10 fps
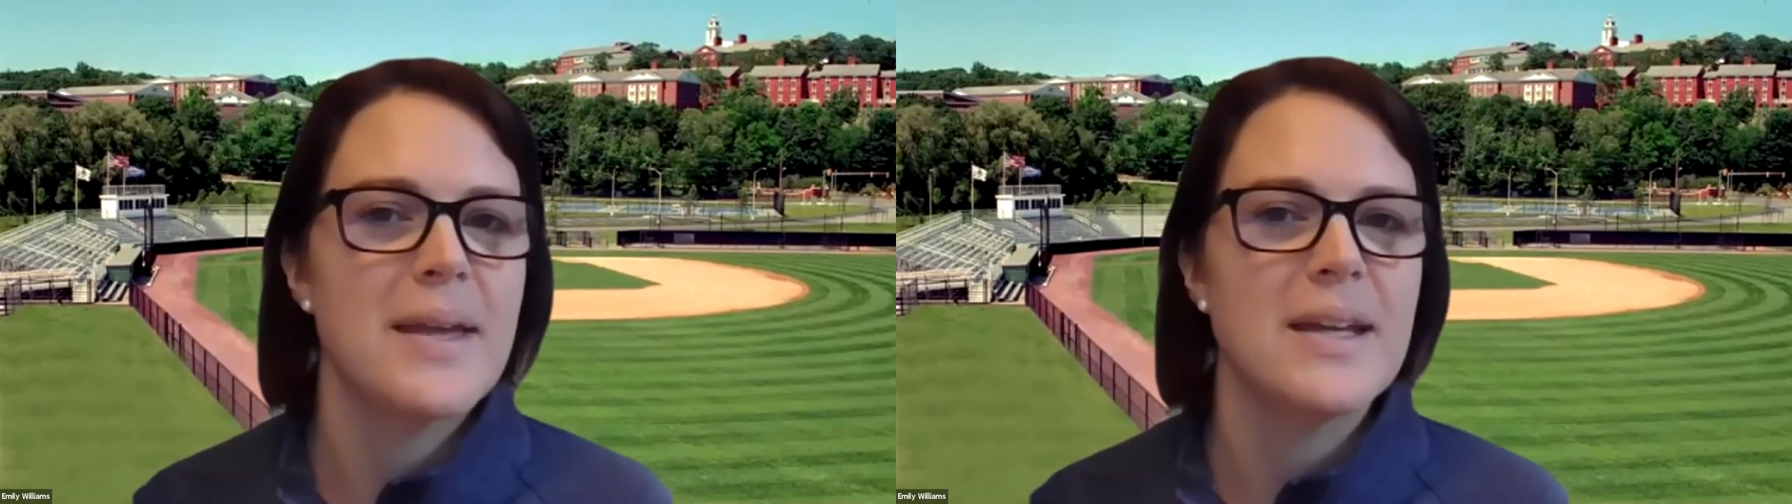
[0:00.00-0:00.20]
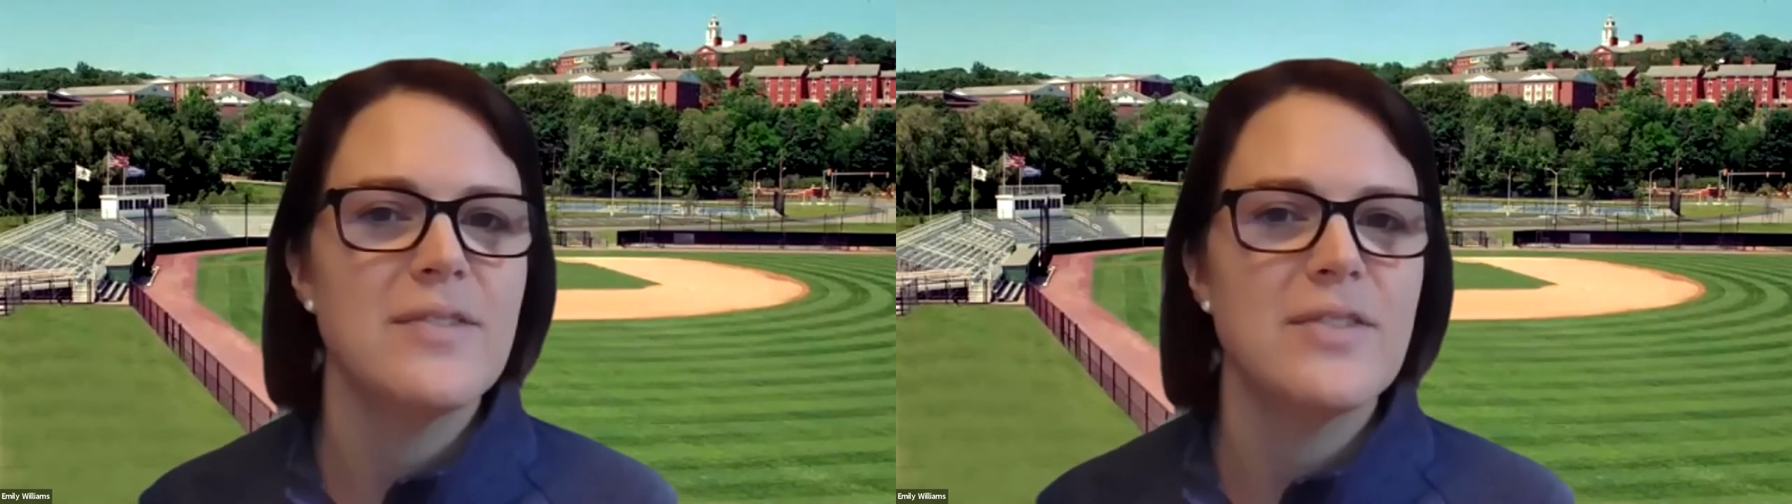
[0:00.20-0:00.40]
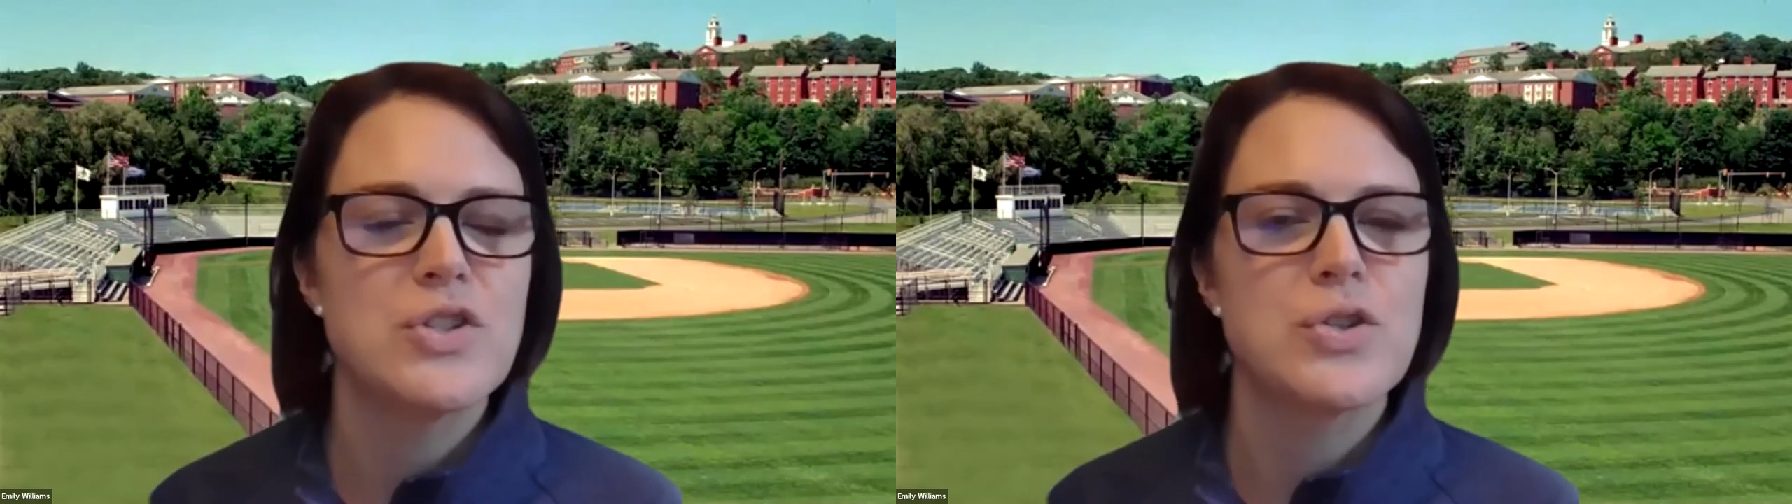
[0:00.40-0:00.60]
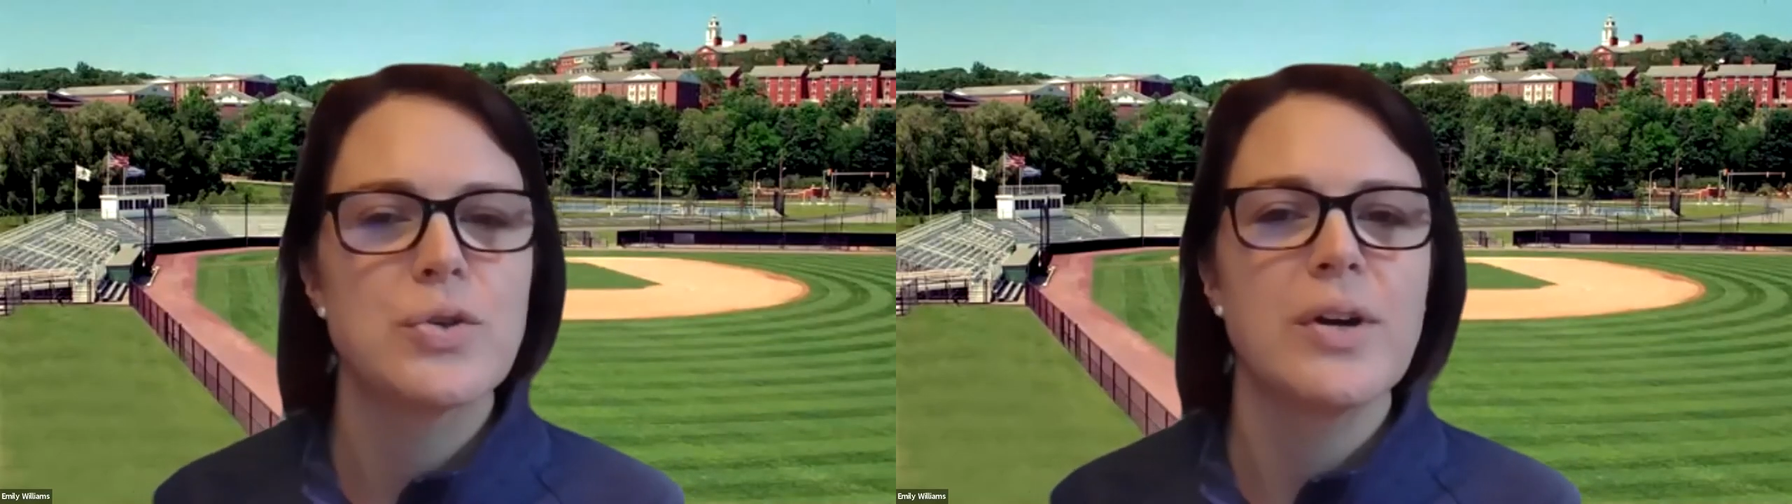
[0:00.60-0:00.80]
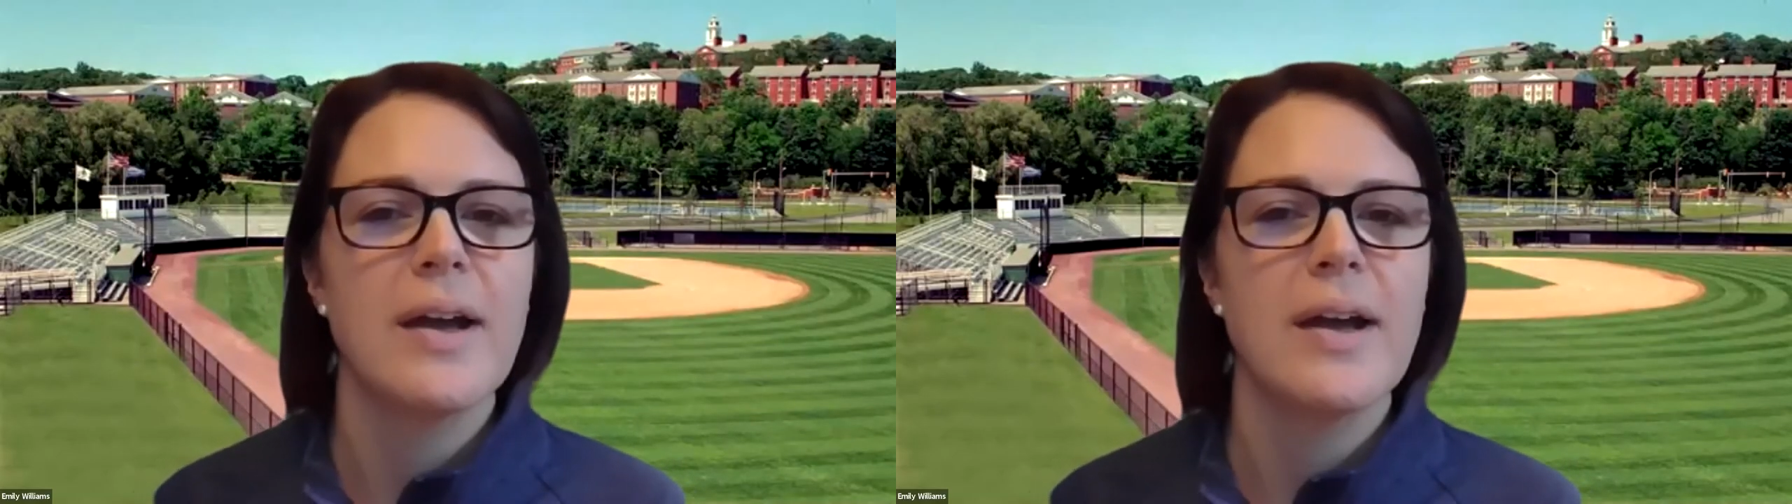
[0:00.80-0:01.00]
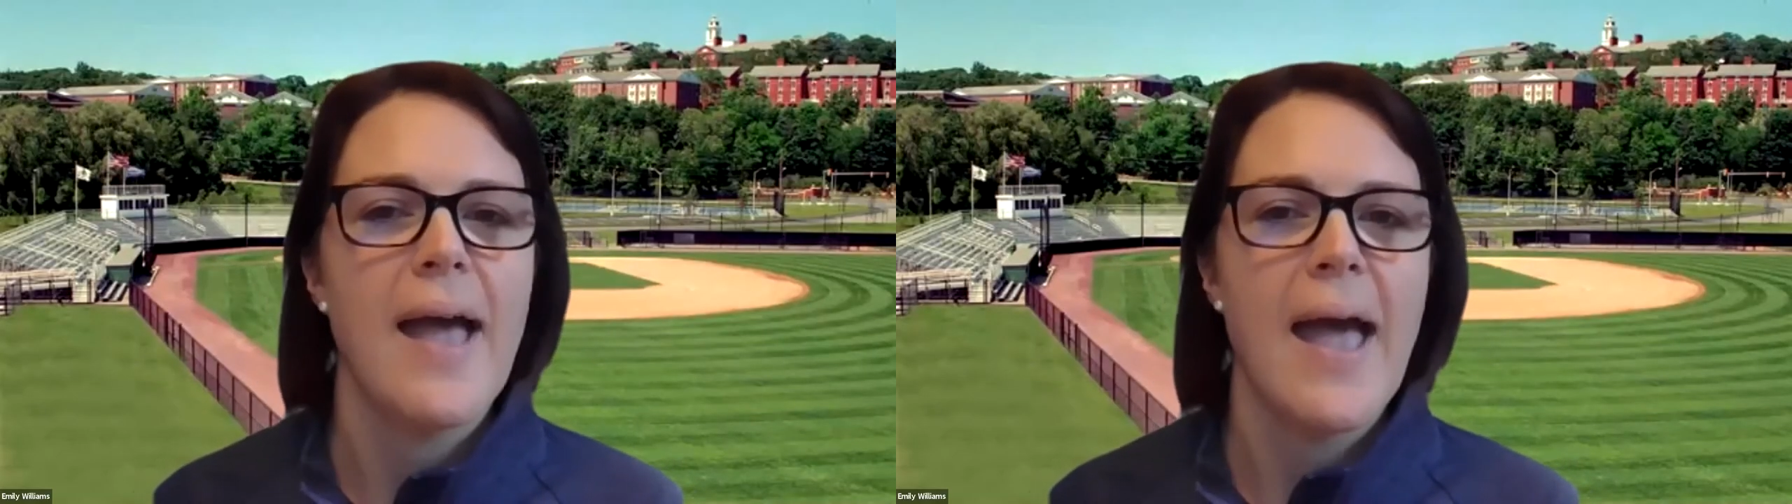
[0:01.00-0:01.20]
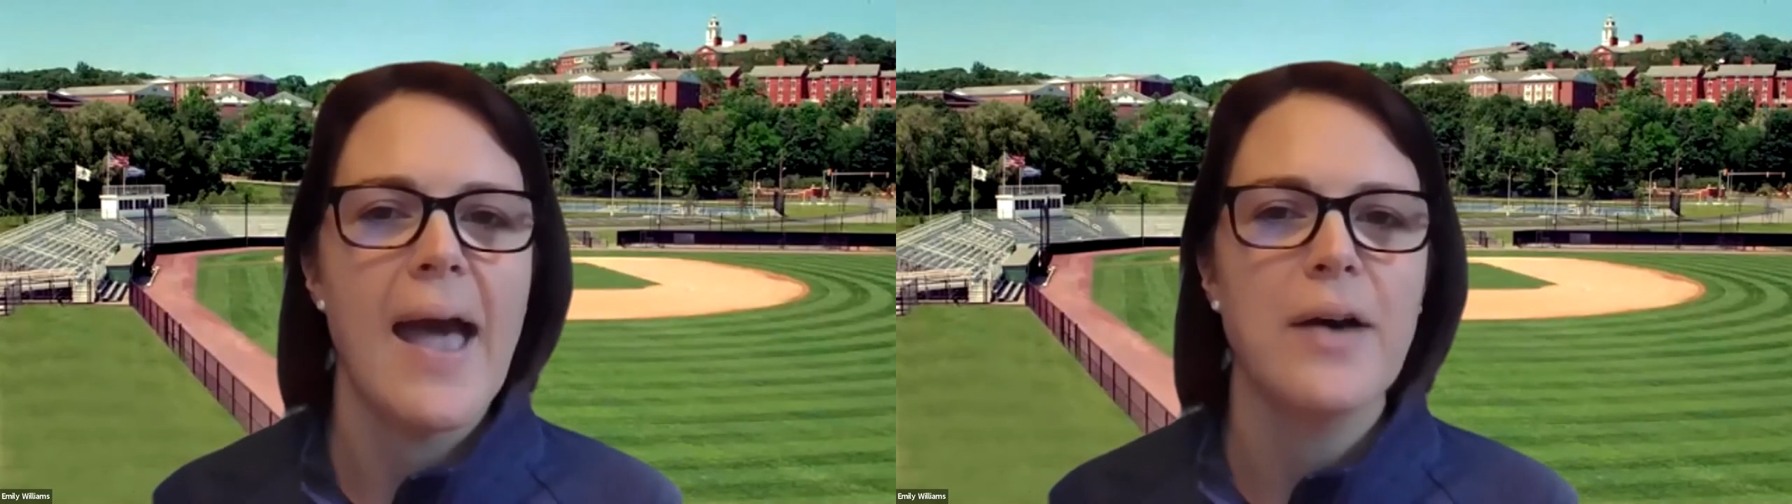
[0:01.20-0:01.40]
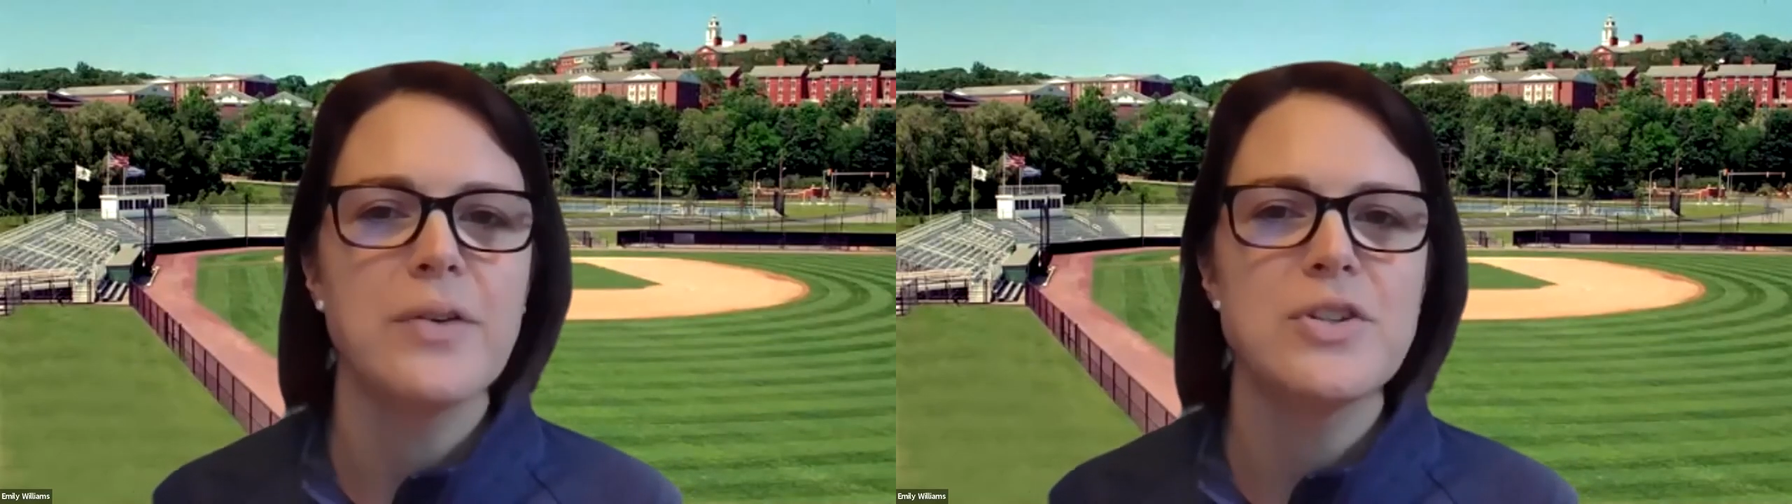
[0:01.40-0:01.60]
Manny Ventura.
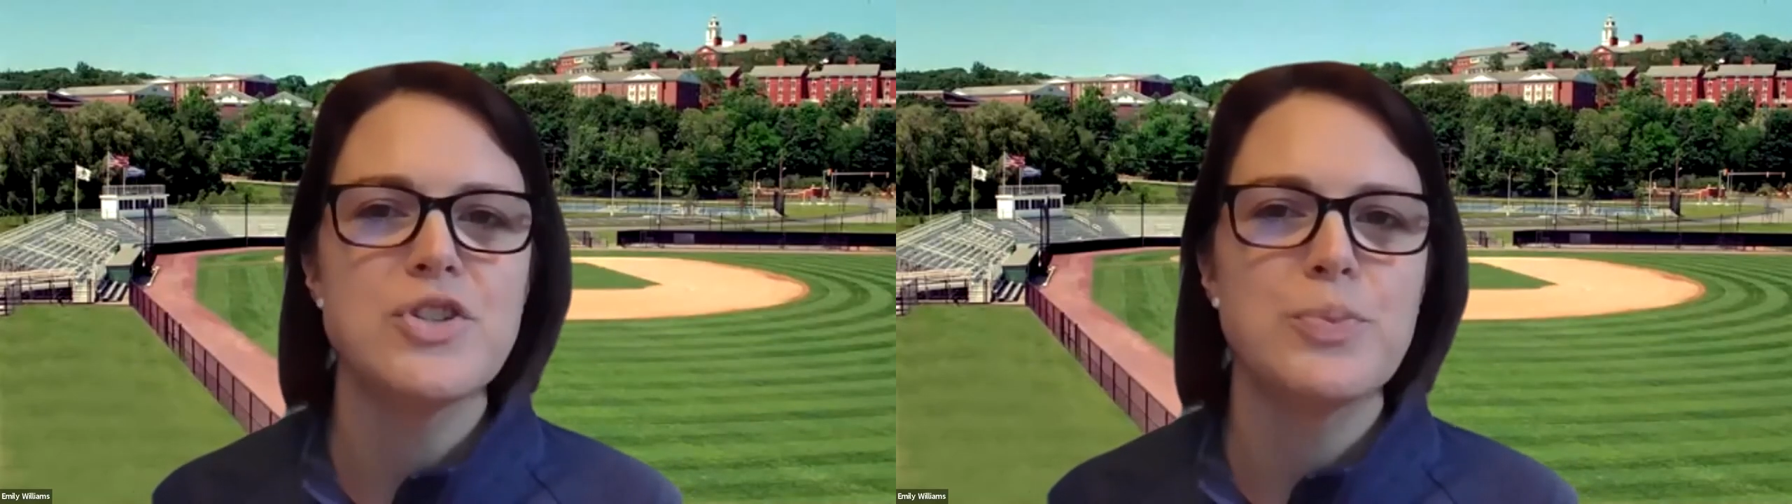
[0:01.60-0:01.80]
How did you